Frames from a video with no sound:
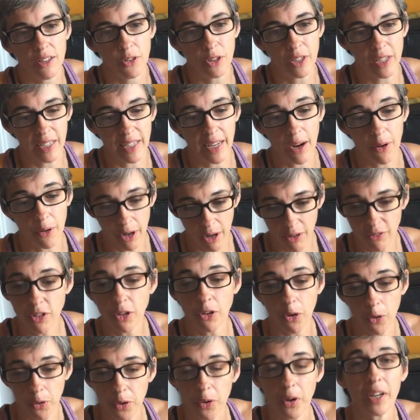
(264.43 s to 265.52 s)
You can get rid of
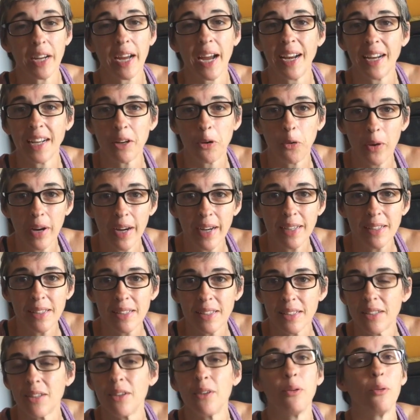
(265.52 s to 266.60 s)
your own organic
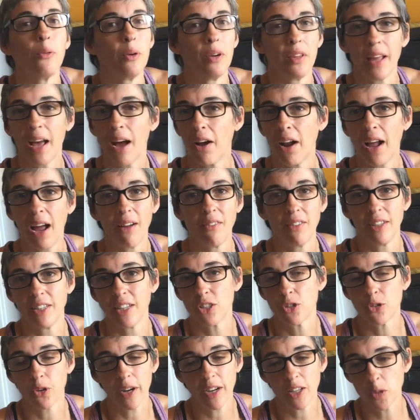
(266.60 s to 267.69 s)
waste without having to
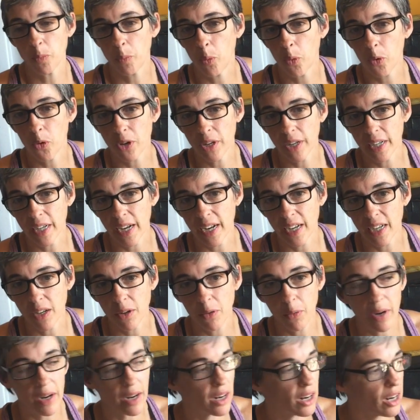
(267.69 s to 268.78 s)
transport it
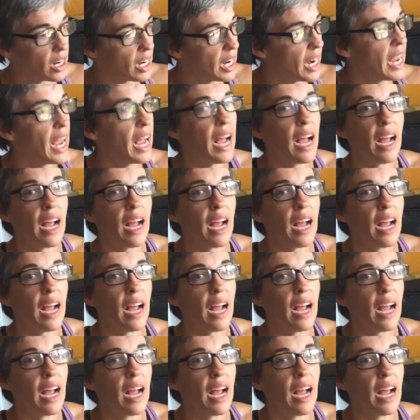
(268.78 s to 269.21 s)
anywhere.